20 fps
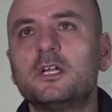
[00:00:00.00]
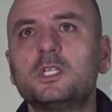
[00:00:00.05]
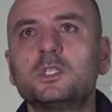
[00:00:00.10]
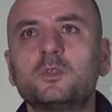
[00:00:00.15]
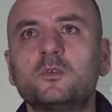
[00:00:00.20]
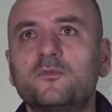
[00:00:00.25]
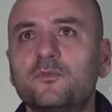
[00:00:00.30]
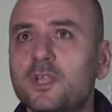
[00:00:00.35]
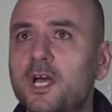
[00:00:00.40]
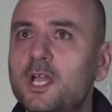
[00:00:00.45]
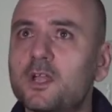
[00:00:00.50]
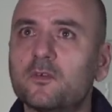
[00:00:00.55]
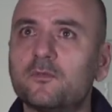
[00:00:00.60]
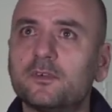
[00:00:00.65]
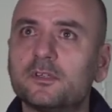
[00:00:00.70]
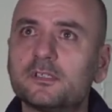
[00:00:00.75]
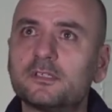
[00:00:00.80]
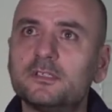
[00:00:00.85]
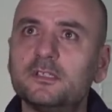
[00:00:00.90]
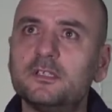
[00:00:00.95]
to fly
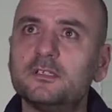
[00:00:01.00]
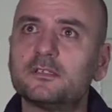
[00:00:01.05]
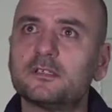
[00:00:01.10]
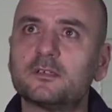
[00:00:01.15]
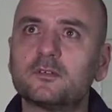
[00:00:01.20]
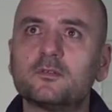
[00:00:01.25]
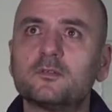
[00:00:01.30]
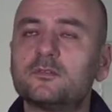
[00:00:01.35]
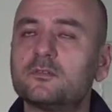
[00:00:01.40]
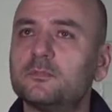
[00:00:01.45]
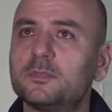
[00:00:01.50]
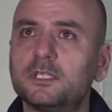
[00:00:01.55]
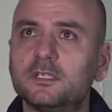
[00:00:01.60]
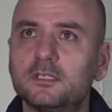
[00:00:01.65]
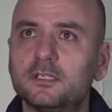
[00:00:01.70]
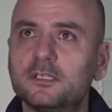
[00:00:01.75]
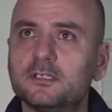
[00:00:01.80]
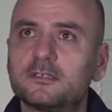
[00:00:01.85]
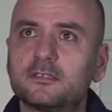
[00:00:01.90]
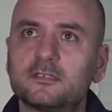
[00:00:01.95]
overseas and go to Middle
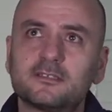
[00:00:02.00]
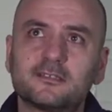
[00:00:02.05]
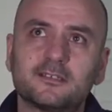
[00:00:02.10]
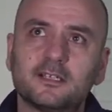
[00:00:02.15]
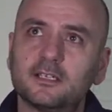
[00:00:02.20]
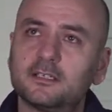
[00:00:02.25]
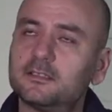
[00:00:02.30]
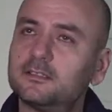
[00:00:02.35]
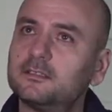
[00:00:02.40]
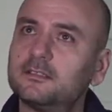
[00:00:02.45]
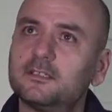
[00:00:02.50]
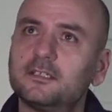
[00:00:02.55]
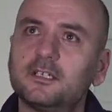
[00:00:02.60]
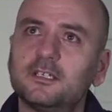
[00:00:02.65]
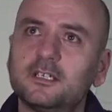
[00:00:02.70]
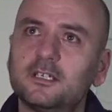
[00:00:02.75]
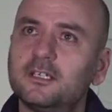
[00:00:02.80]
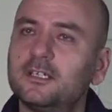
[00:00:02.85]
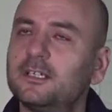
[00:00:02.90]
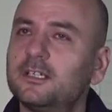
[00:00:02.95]
East. It's like
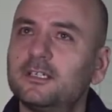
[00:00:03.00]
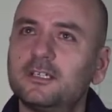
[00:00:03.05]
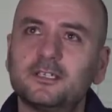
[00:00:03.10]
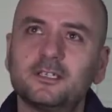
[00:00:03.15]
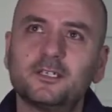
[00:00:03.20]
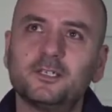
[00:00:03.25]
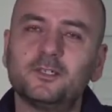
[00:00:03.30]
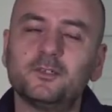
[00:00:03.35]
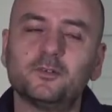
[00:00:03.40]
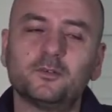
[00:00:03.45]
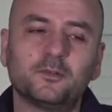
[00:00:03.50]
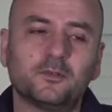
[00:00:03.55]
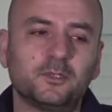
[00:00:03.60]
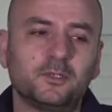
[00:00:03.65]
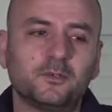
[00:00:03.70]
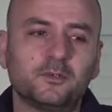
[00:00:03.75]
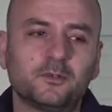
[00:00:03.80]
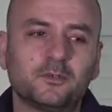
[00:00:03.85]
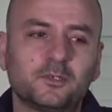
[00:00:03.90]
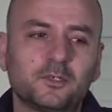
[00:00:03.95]
your
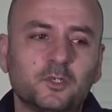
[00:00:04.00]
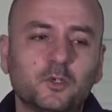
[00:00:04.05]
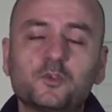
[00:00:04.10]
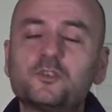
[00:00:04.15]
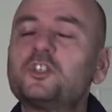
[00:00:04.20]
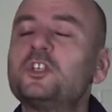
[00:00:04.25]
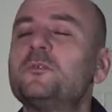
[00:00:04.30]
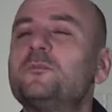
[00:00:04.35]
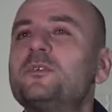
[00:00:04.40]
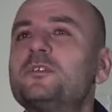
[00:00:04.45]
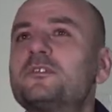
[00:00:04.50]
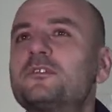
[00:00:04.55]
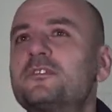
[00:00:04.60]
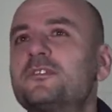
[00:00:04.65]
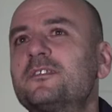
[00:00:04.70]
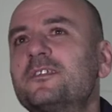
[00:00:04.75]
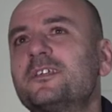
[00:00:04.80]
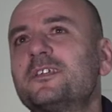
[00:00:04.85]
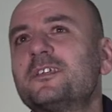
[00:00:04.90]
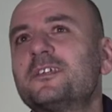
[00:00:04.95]
your your cheapest
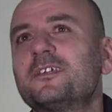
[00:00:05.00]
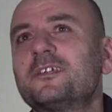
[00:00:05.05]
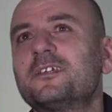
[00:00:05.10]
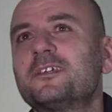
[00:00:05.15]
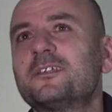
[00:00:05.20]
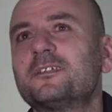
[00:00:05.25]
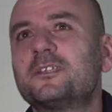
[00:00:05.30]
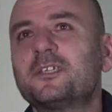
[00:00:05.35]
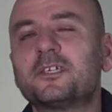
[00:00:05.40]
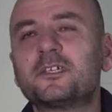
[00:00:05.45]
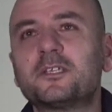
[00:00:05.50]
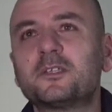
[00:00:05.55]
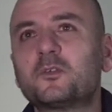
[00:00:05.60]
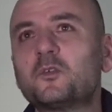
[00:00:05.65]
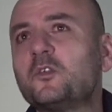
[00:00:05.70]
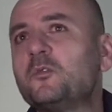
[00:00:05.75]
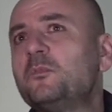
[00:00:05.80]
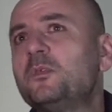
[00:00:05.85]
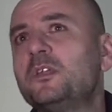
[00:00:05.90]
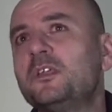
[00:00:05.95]
ticket
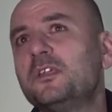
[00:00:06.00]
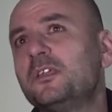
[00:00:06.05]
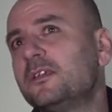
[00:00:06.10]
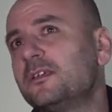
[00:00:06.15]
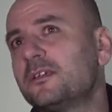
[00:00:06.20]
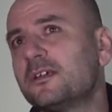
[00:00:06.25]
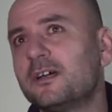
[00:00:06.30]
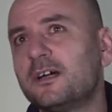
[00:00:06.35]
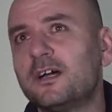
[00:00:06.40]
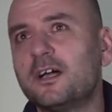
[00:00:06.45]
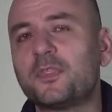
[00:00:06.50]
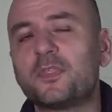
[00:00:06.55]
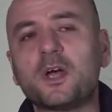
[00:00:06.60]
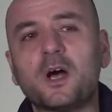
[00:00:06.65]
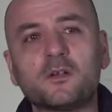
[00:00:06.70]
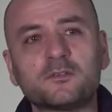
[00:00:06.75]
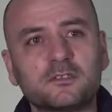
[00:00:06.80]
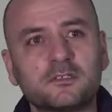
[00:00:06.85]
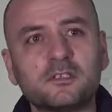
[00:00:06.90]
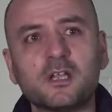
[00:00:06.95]
could be a
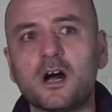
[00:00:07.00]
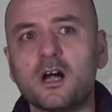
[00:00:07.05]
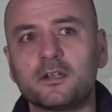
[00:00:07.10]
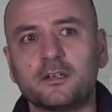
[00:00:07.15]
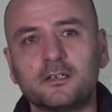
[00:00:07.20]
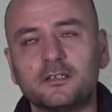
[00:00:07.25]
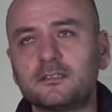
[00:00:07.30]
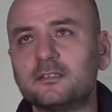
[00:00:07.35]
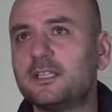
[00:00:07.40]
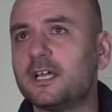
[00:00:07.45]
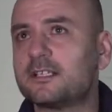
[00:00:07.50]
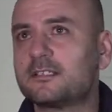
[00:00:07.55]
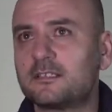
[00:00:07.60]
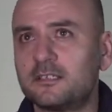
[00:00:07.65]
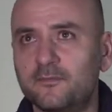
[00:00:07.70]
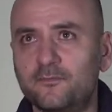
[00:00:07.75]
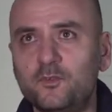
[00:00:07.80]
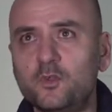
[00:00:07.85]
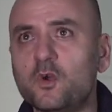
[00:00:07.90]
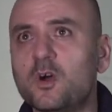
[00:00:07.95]
thousand dollar. That's
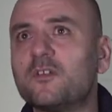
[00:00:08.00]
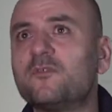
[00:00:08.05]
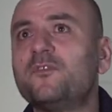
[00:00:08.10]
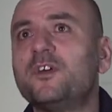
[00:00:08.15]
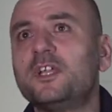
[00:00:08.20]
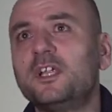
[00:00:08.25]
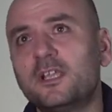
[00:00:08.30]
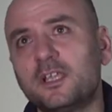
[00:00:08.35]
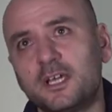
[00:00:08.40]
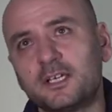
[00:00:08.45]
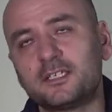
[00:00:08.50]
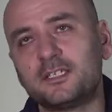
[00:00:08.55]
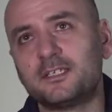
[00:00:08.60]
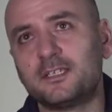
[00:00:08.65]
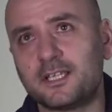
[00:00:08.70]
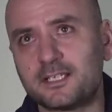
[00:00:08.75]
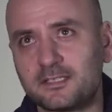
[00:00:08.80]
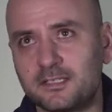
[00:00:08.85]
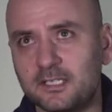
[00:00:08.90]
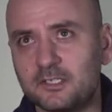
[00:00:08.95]
if you are very lucky.
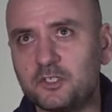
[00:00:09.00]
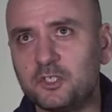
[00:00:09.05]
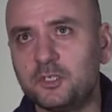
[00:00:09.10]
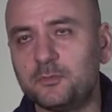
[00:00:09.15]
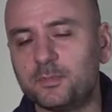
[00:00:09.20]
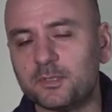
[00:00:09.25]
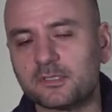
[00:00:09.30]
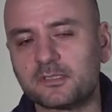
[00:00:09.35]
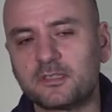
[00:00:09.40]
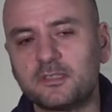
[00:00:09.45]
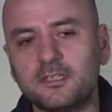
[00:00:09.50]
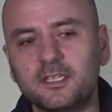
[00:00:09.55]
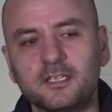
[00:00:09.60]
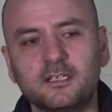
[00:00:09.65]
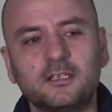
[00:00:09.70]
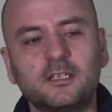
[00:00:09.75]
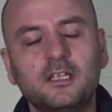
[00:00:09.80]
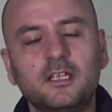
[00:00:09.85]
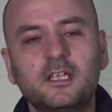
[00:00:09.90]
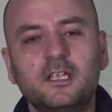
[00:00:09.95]
That's the cheapest. Then,